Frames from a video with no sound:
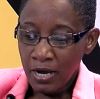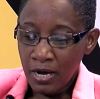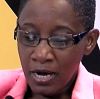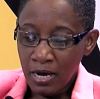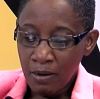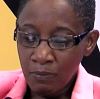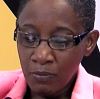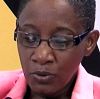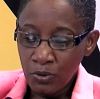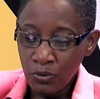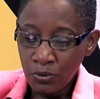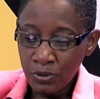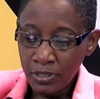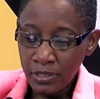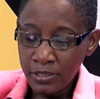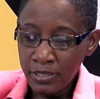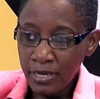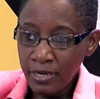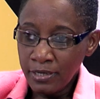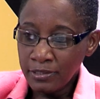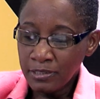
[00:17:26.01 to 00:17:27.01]
um,
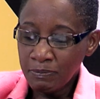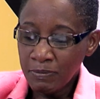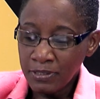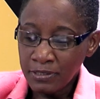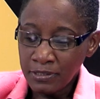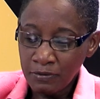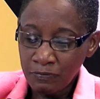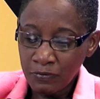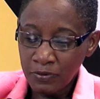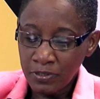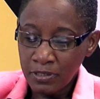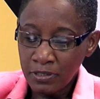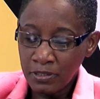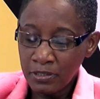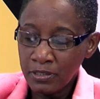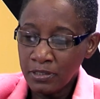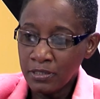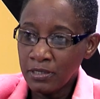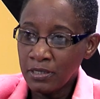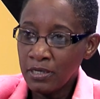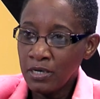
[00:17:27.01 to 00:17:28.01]
looking at
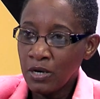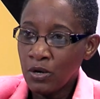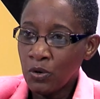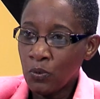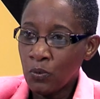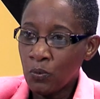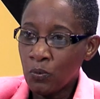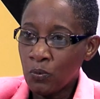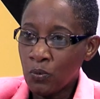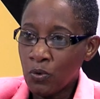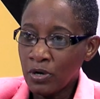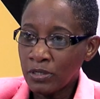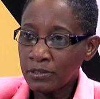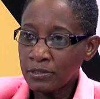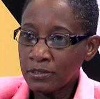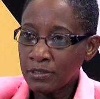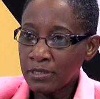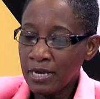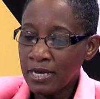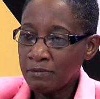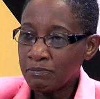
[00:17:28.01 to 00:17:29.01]
specifically what
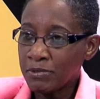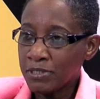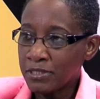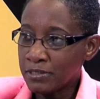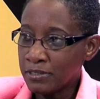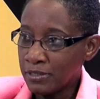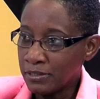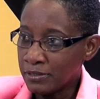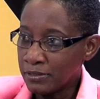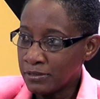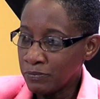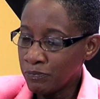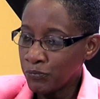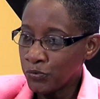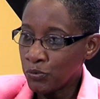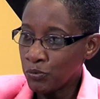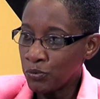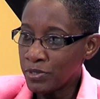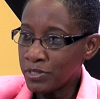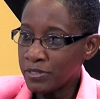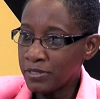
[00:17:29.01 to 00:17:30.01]
can be done
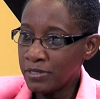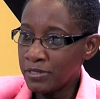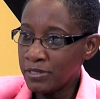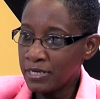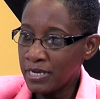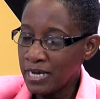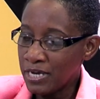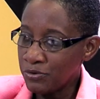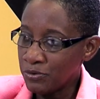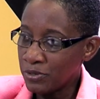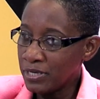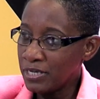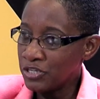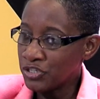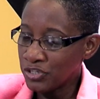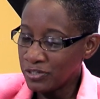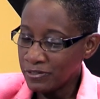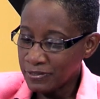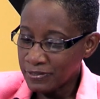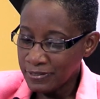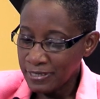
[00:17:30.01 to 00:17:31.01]
within the
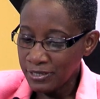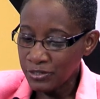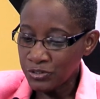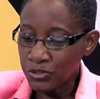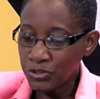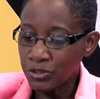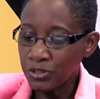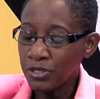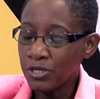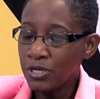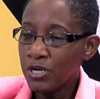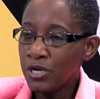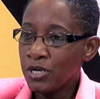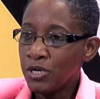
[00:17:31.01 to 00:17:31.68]
education sector